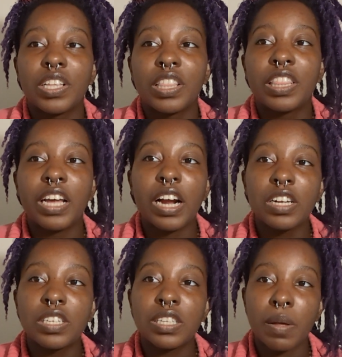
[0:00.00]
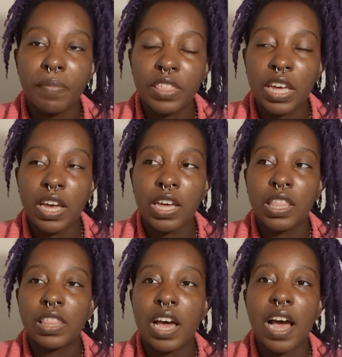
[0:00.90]
There's
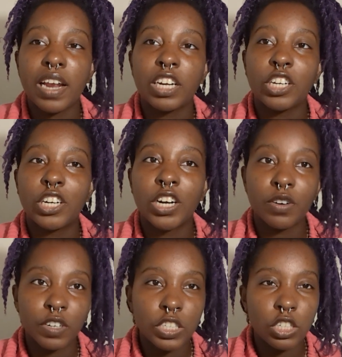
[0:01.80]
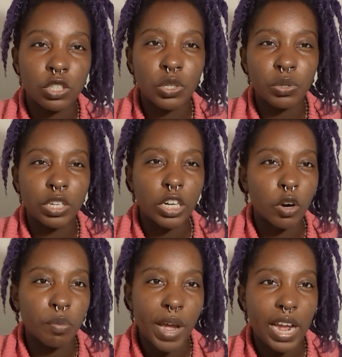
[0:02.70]
something that encourages you to
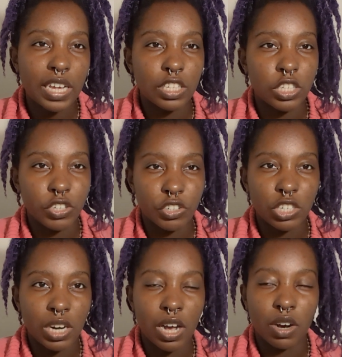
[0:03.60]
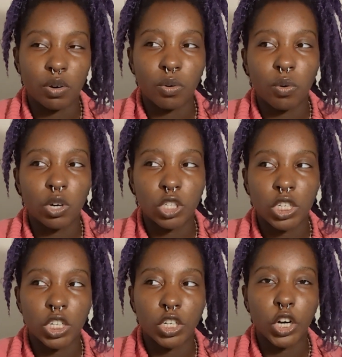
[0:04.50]
go back into your shell or
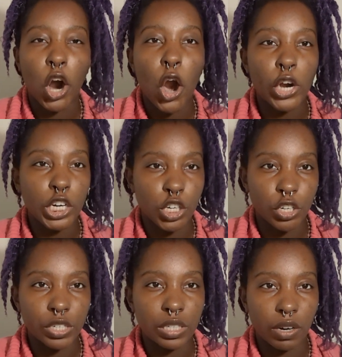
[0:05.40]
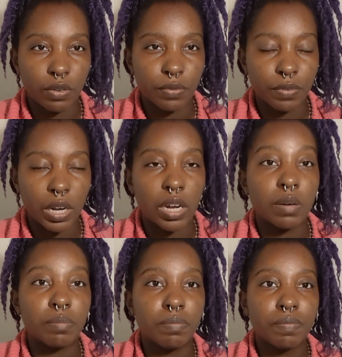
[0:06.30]
to harden yourself
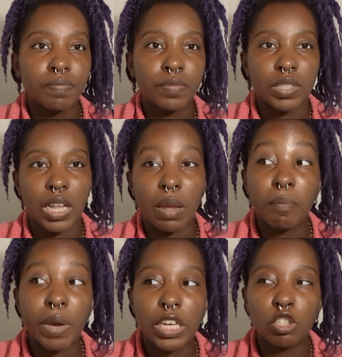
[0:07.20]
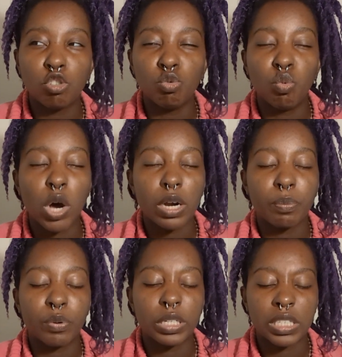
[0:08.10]
up. Like, makes you want to
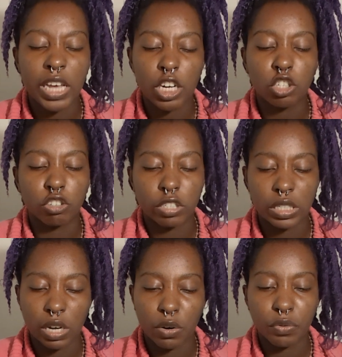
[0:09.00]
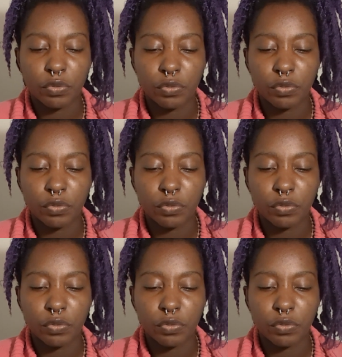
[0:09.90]
protect yourself,